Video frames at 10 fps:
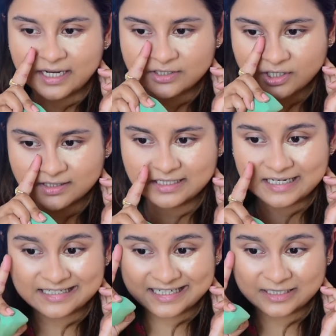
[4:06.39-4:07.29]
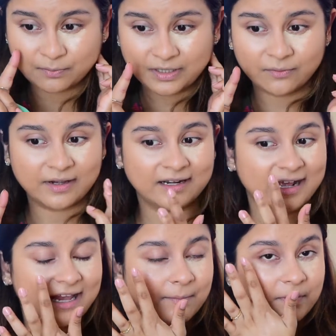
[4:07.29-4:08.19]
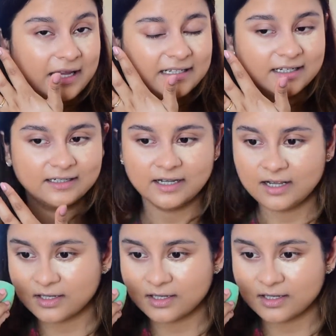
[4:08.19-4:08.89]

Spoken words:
I just let it be where I applied it